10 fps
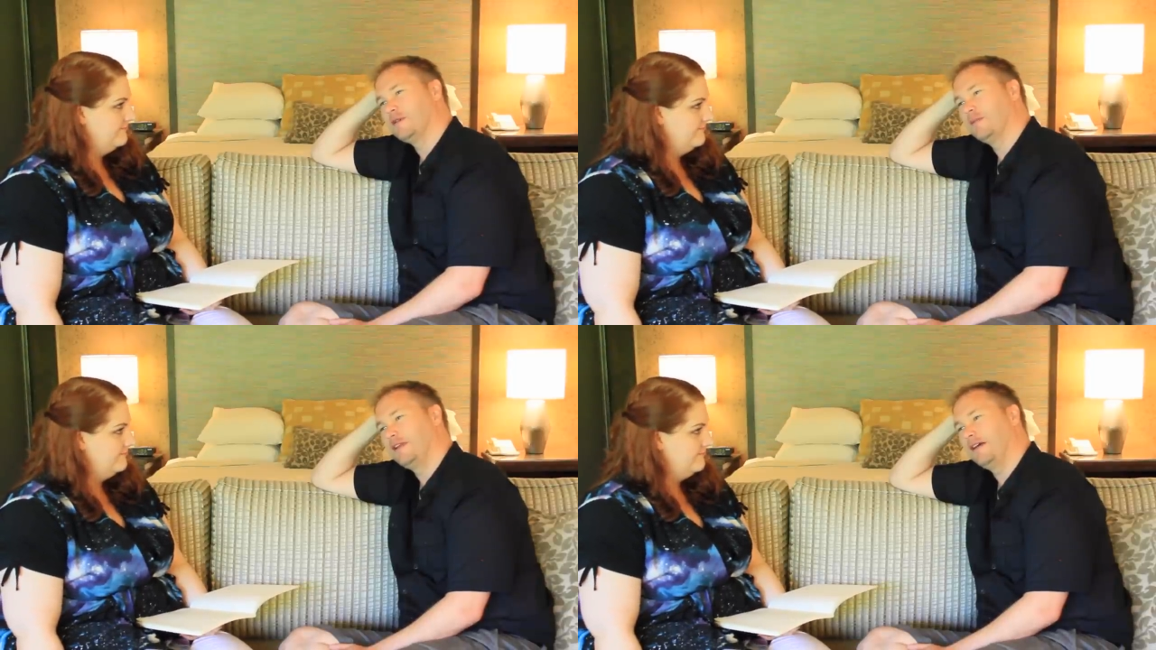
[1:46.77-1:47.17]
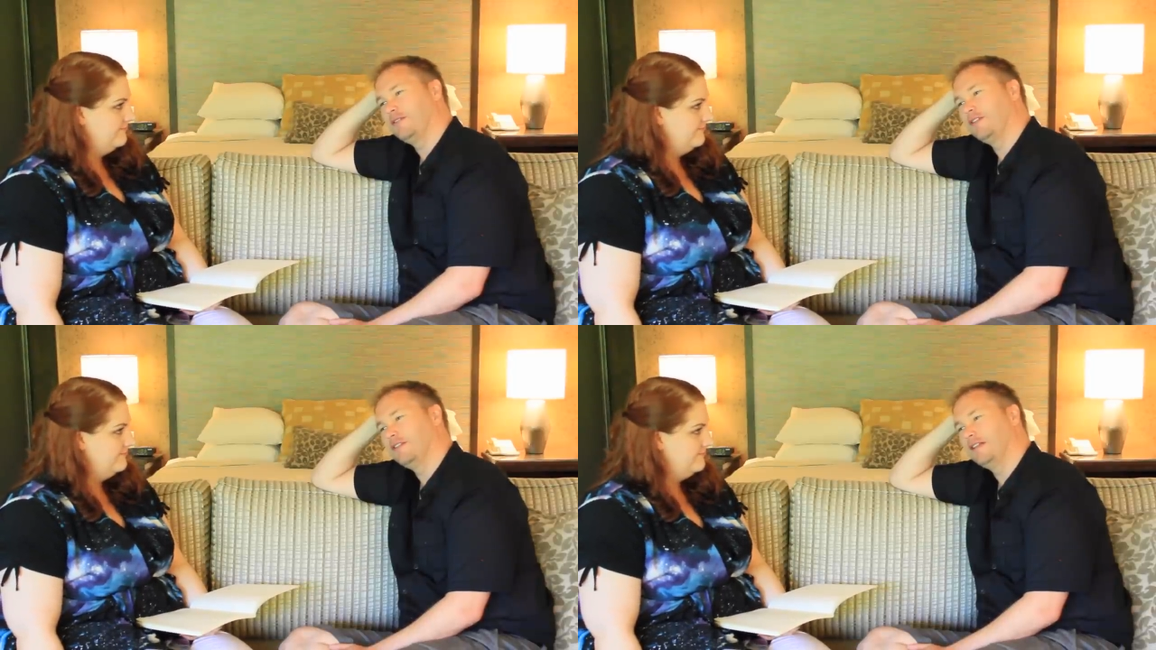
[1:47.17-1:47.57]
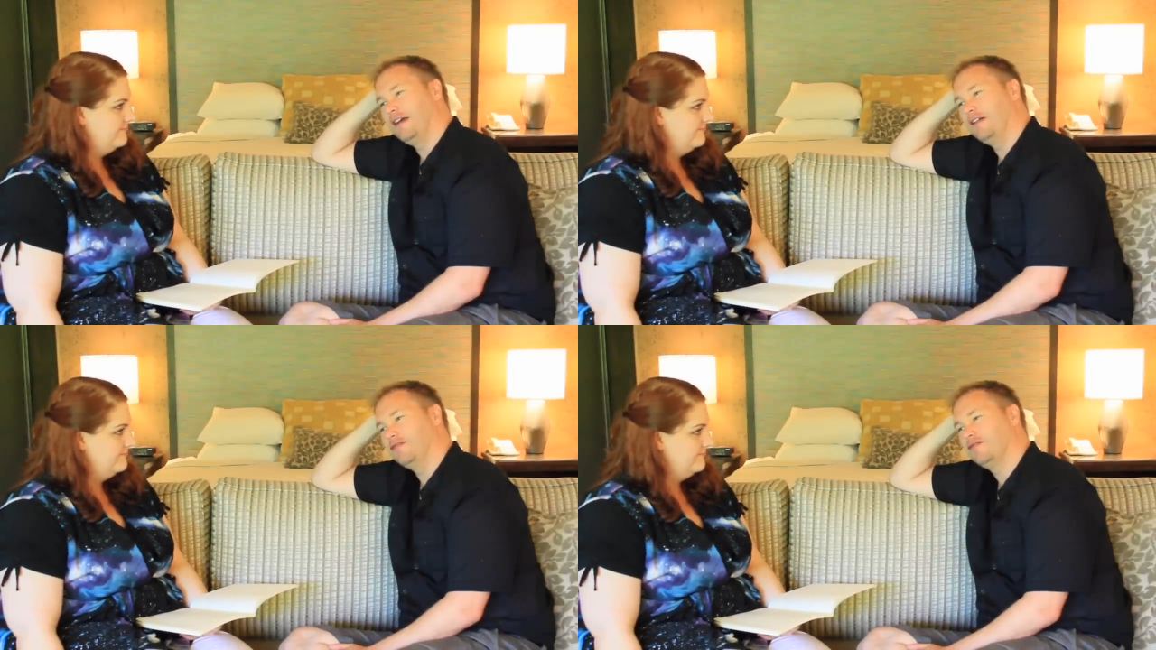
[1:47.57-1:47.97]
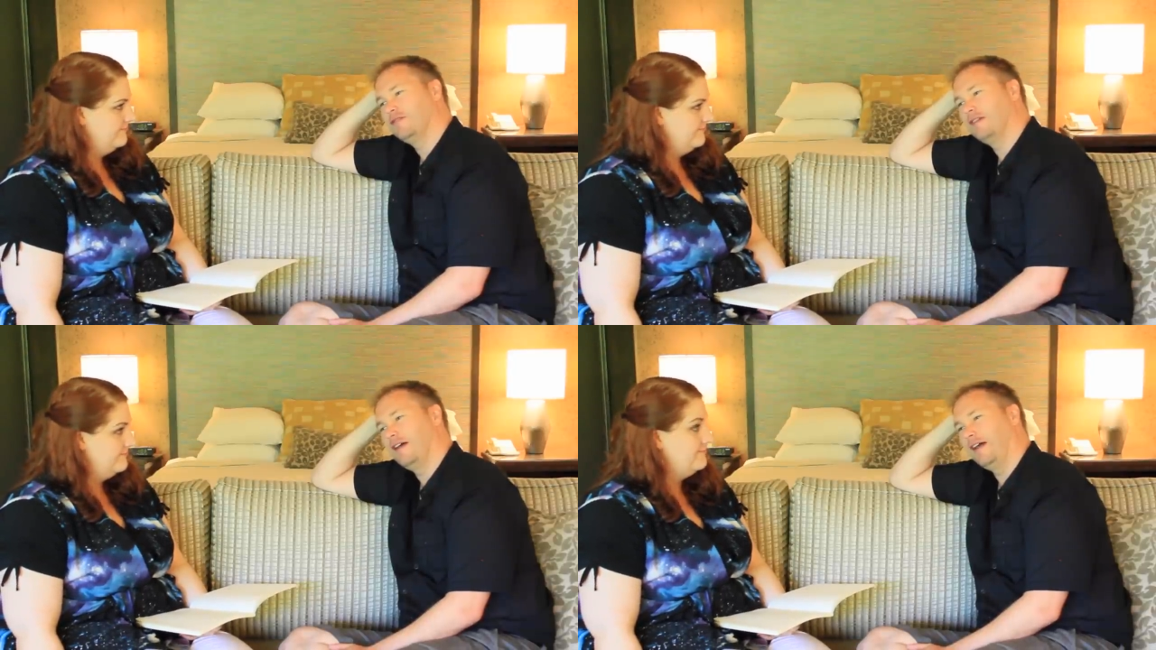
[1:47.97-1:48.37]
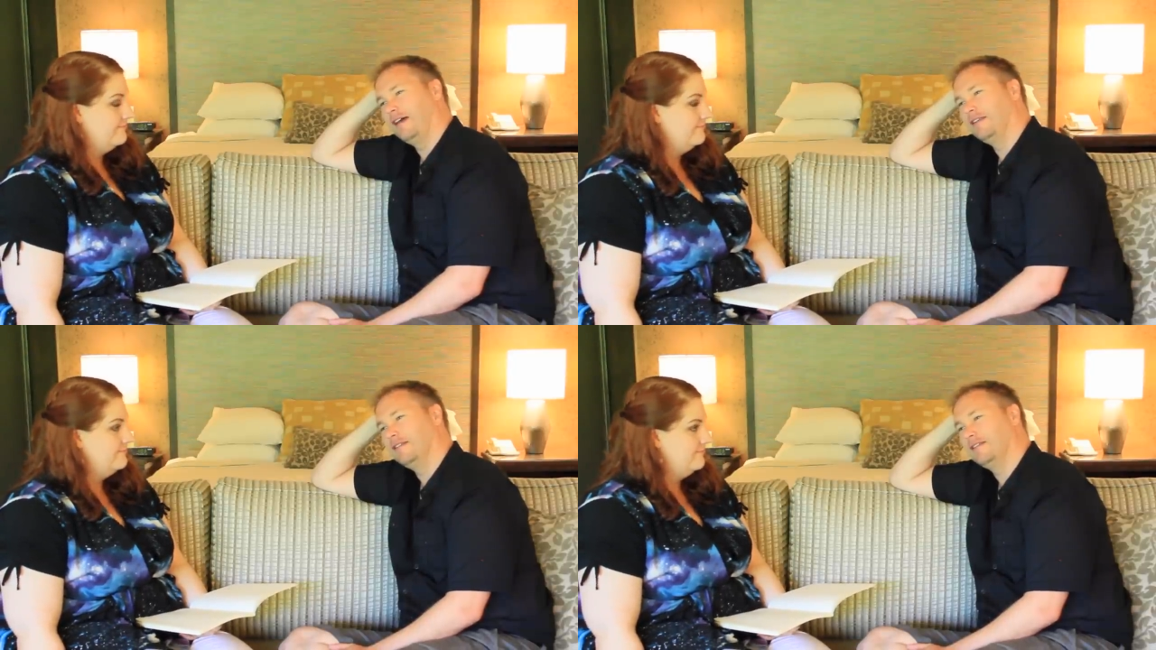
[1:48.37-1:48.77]
Speaker 1: somebody else's life
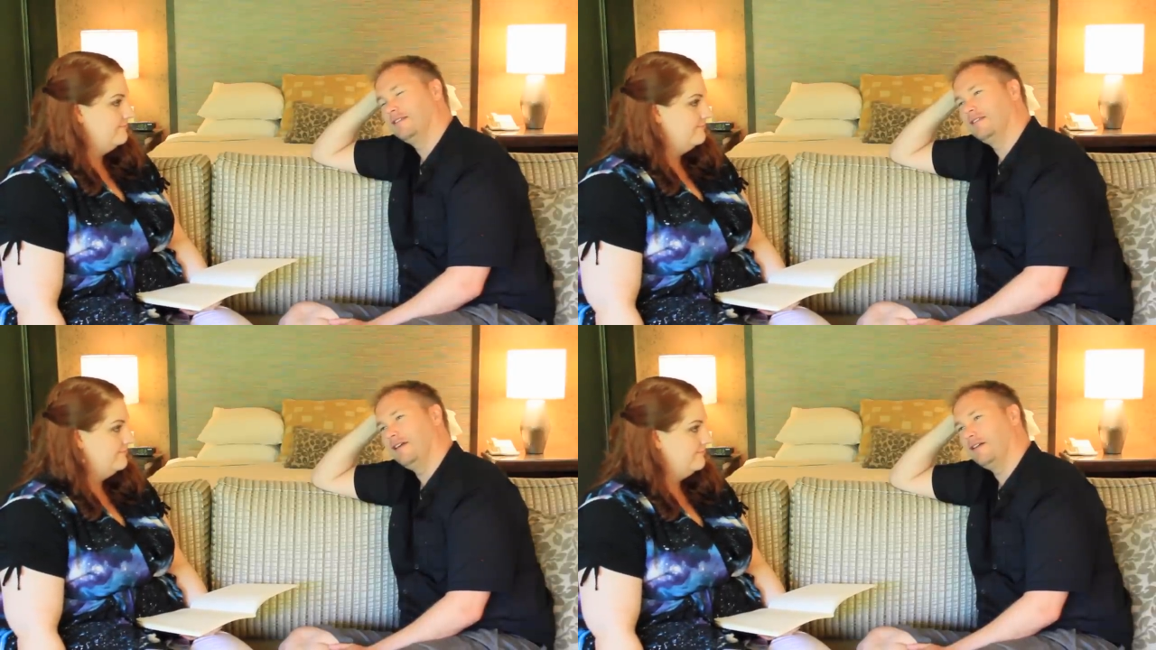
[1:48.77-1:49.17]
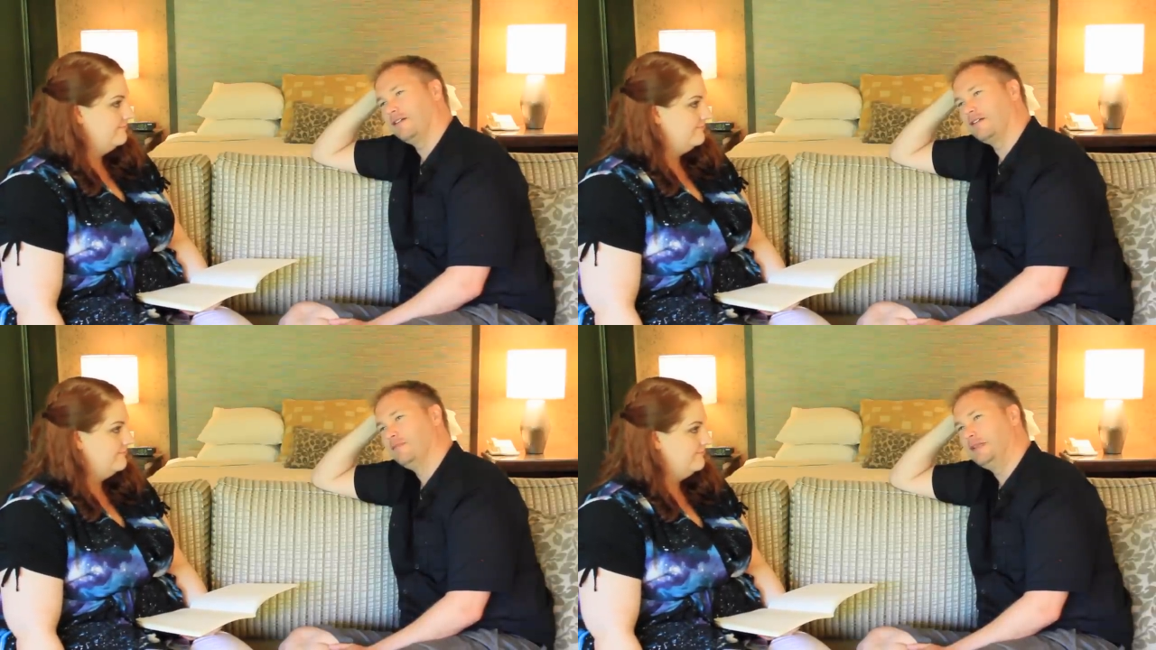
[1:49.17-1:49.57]
and they are